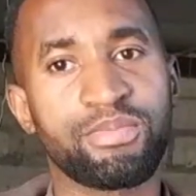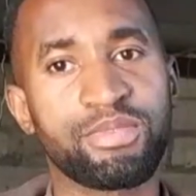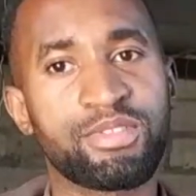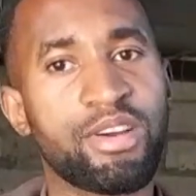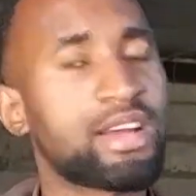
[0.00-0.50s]

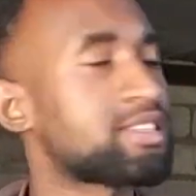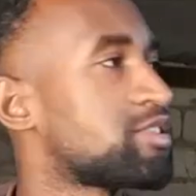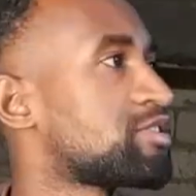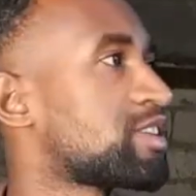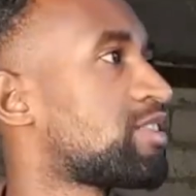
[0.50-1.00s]
So as a
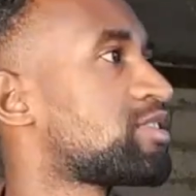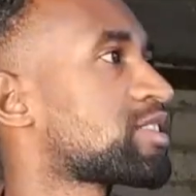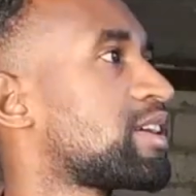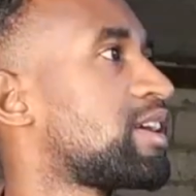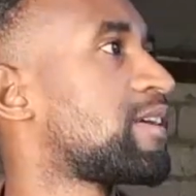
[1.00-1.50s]
result,
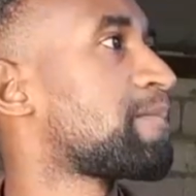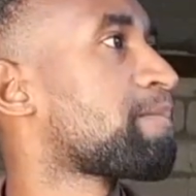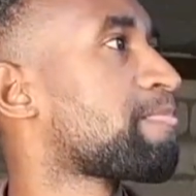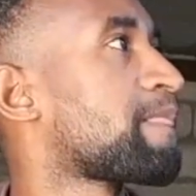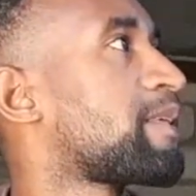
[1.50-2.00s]

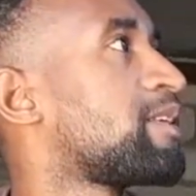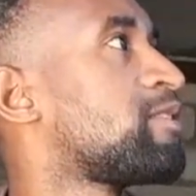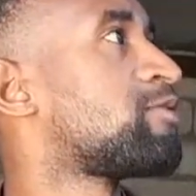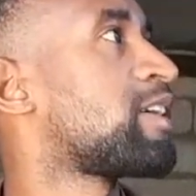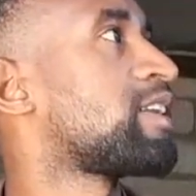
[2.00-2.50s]

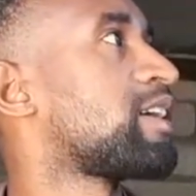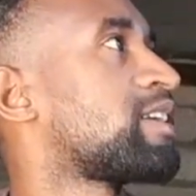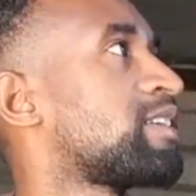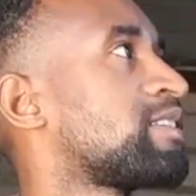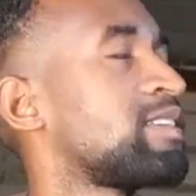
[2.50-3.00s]
you find
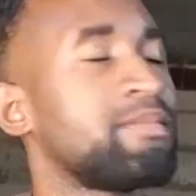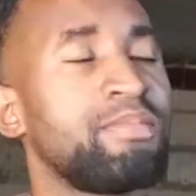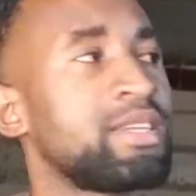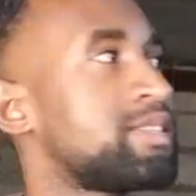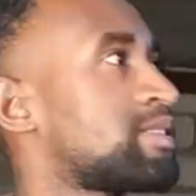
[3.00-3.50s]
like the
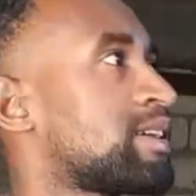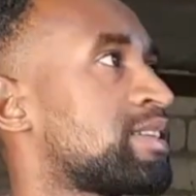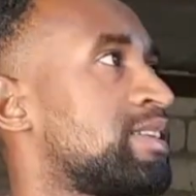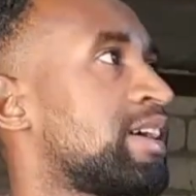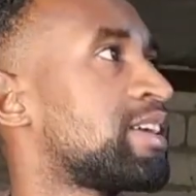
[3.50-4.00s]
beds
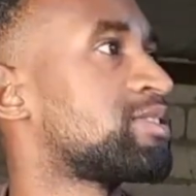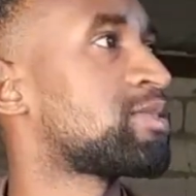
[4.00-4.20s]
start dying. So